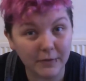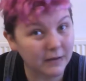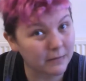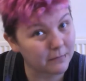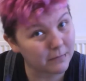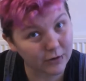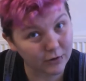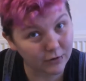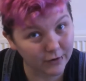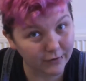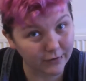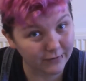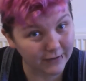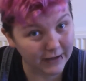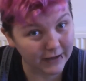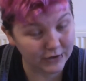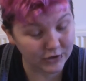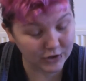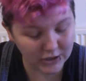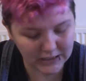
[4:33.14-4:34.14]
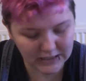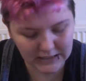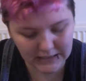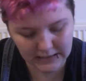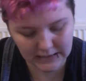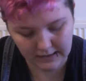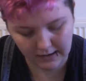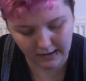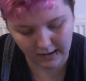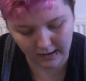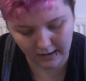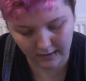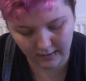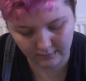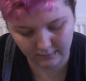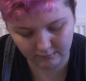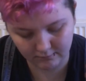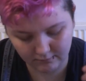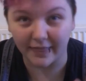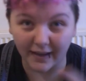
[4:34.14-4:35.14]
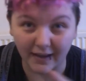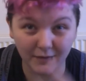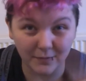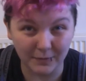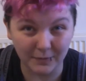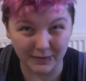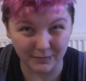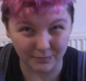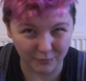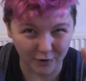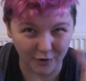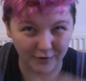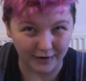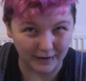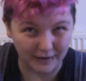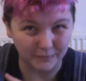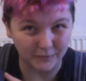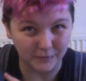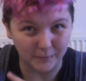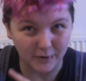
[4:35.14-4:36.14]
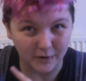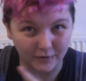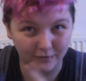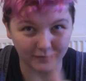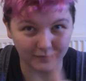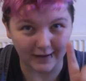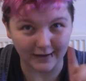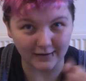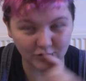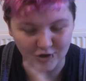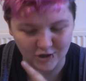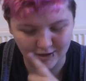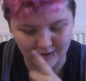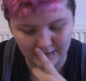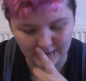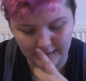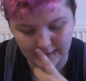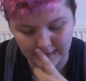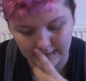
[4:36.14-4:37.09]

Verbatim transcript: the imperial faction? That'd be the pro-Habsburg faction,